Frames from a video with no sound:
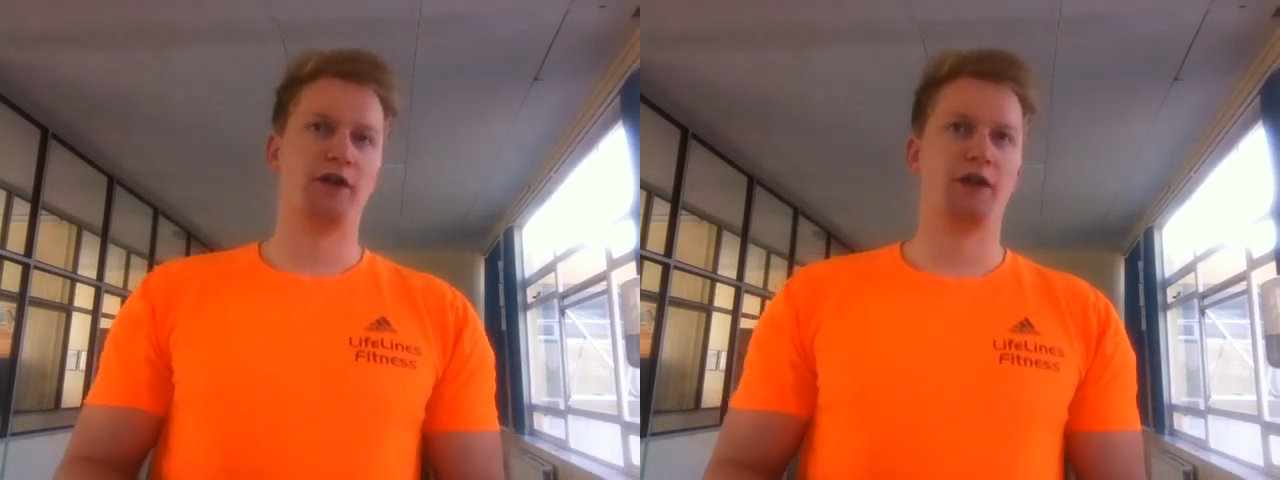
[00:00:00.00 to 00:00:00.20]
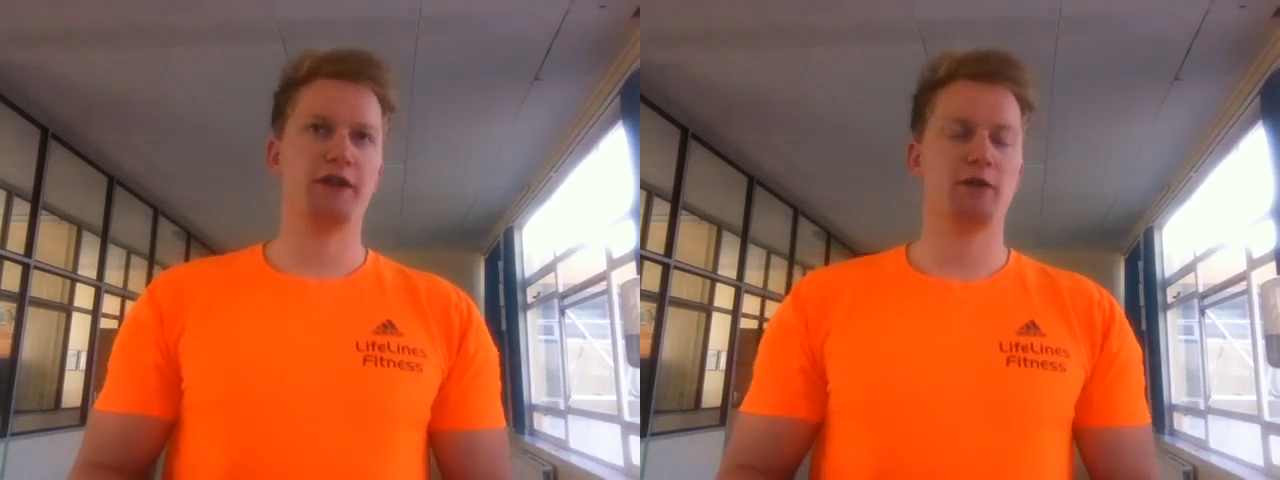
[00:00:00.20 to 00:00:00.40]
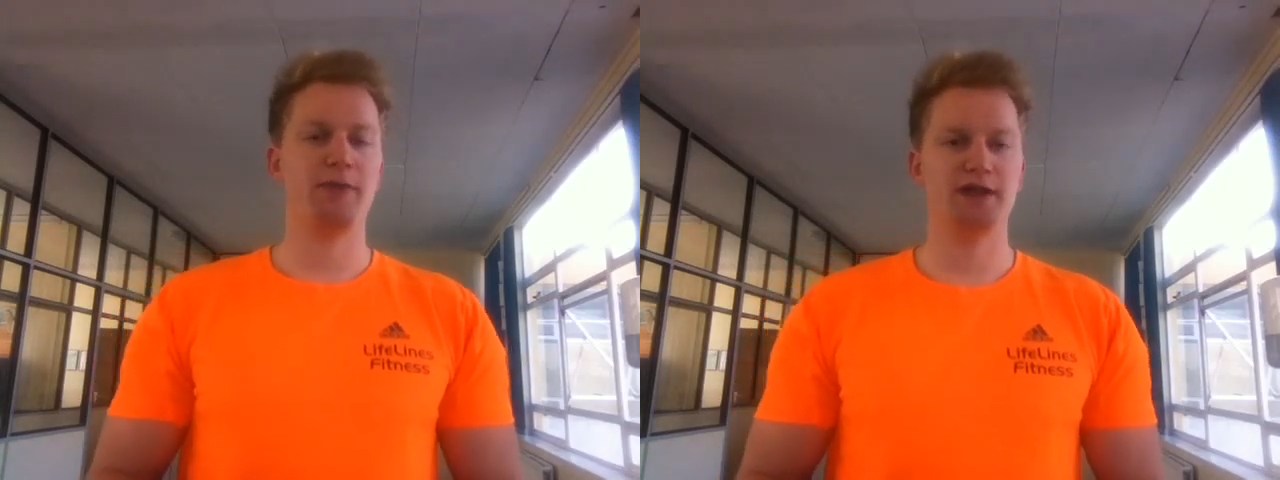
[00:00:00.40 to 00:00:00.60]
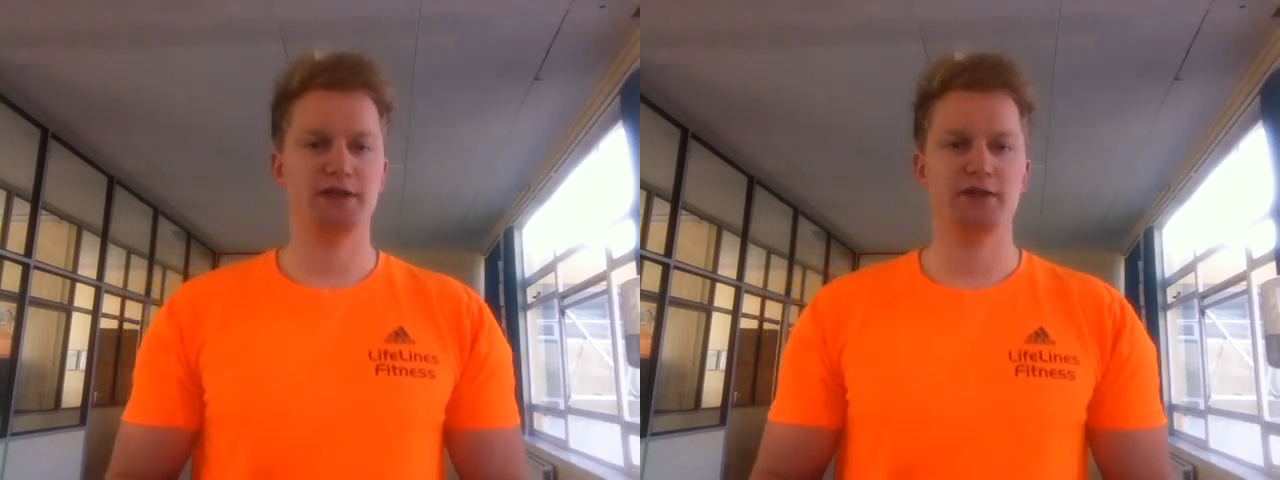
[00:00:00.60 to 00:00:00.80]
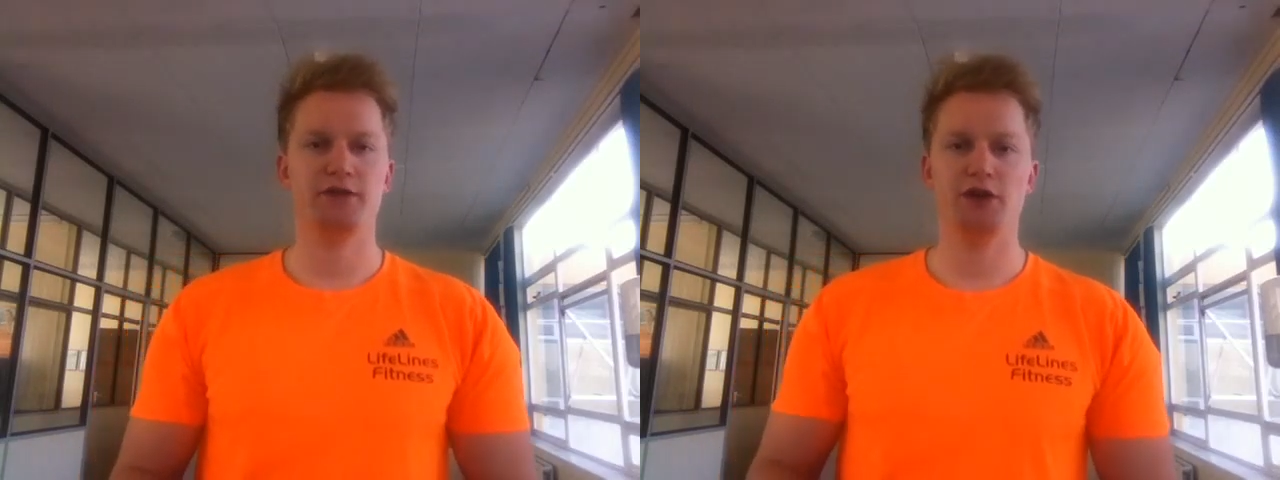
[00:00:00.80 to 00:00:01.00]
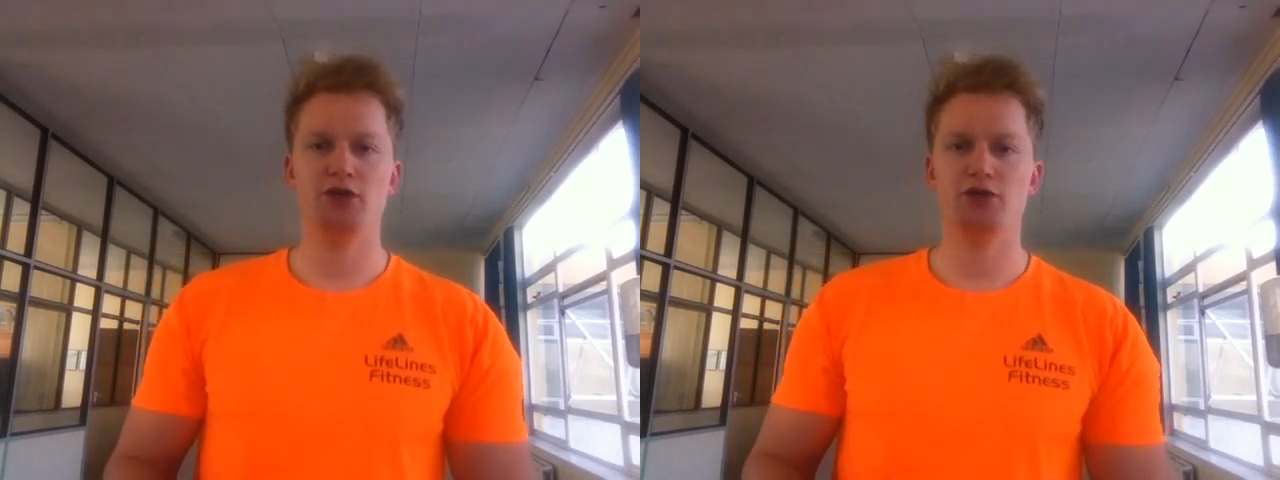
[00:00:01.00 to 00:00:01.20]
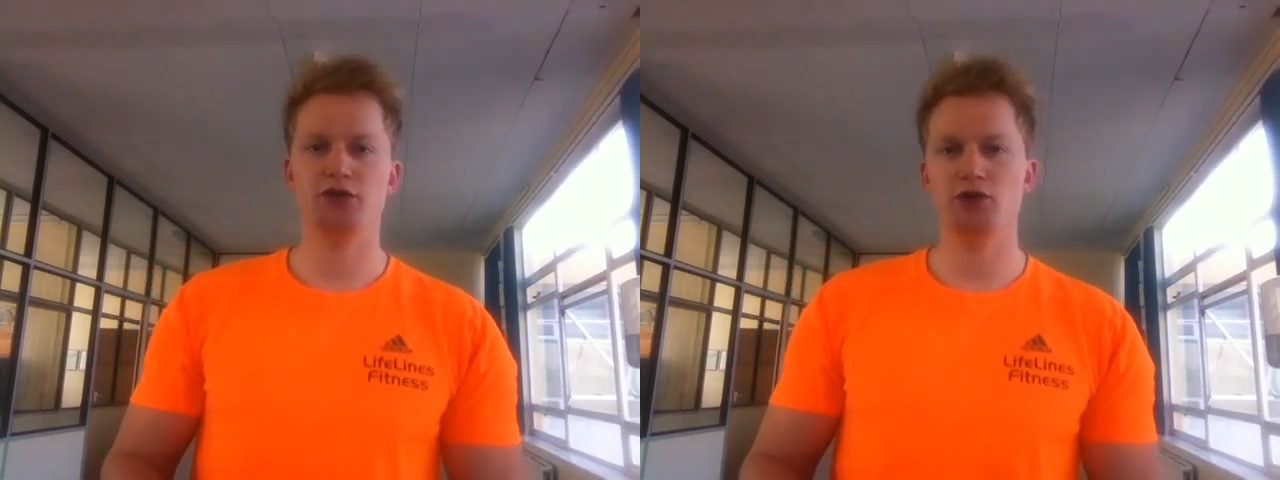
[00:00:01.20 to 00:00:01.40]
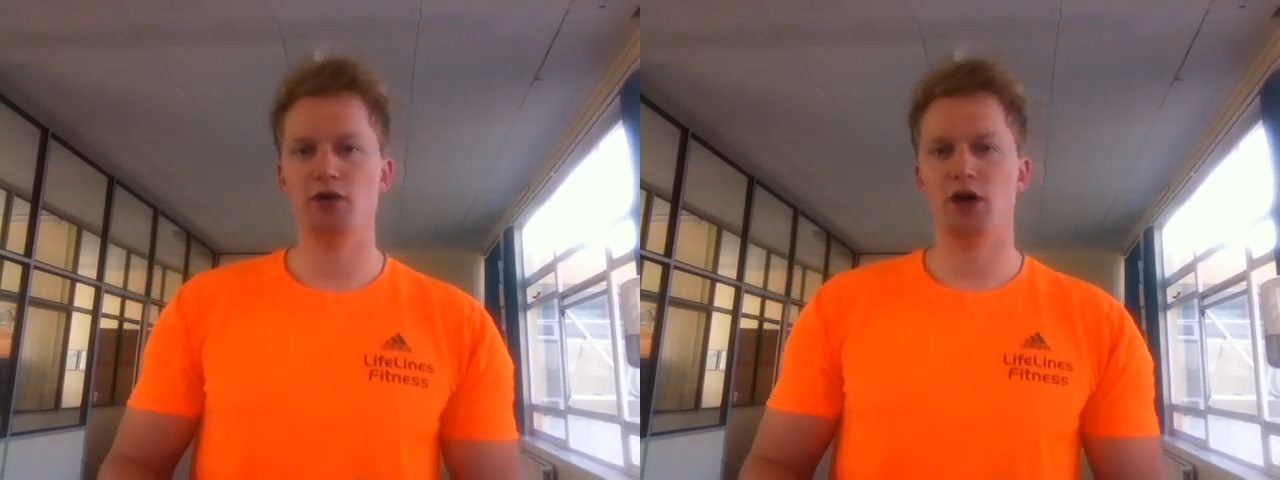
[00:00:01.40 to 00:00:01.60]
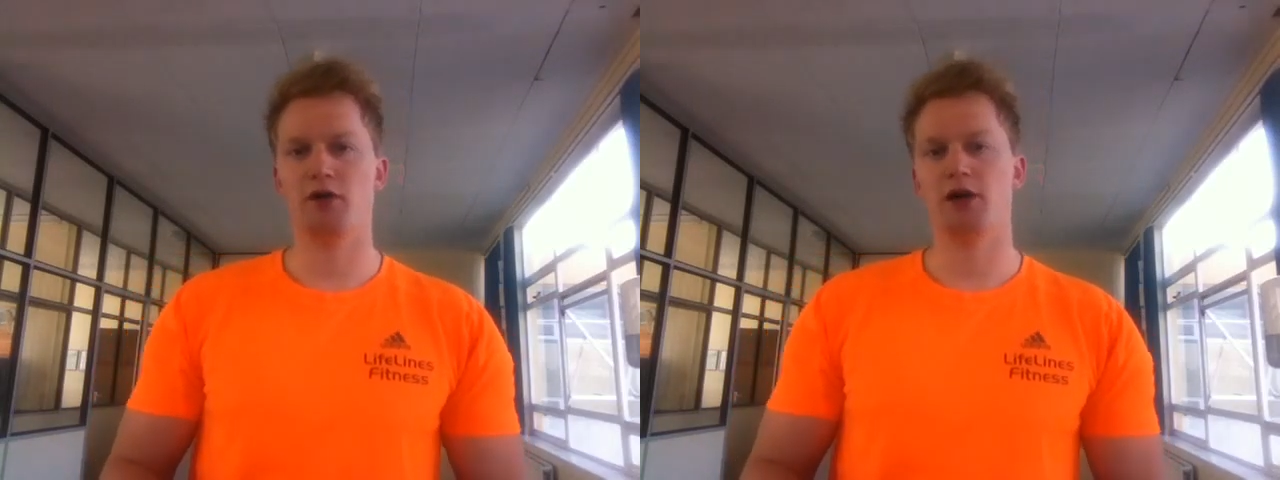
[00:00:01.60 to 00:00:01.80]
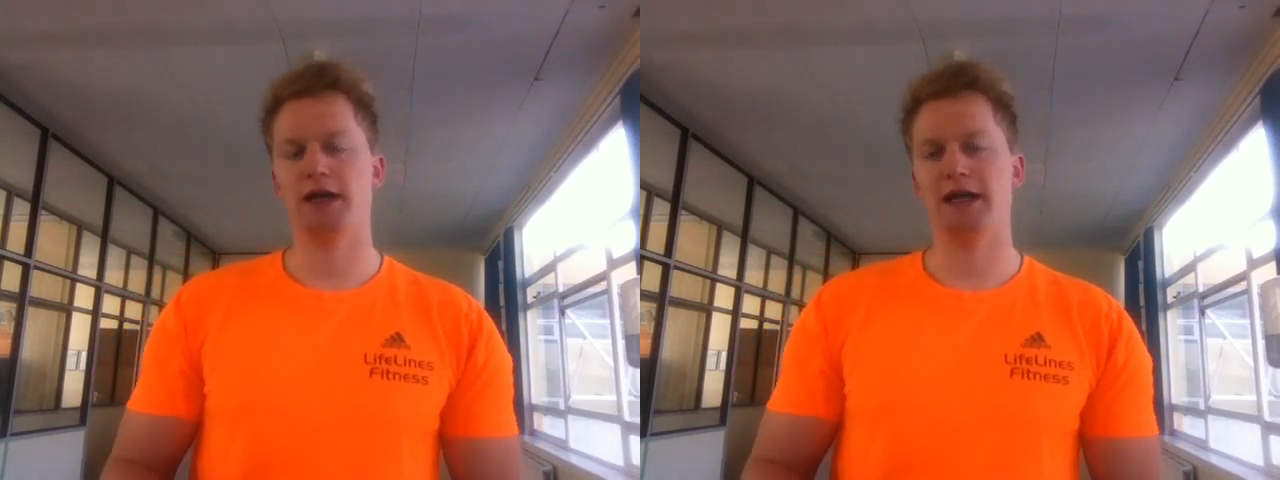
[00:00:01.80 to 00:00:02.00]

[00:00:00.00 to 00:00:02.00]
I think the best thing for you to do, Lara,